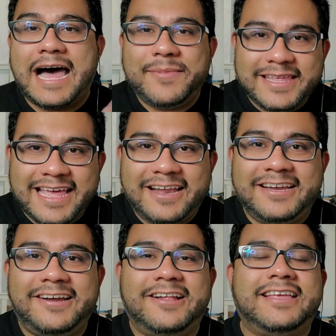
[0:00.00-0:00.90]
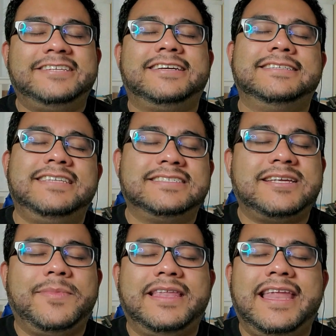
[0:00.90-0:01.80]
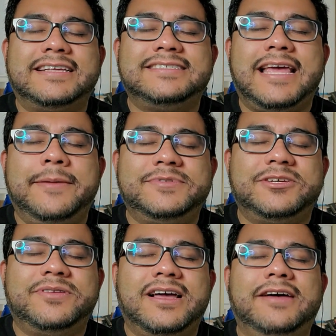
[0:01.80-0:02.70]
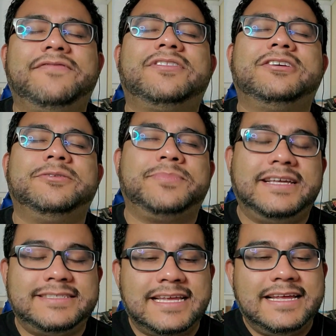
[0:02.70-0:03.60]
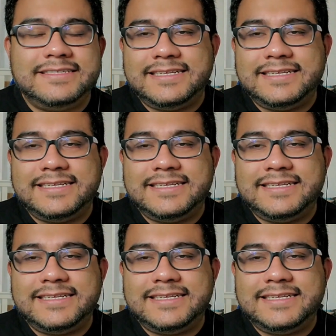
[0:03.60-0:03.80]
I'm gonna get out of here, and I'll catch you guys next time in the next episode of The Good Place,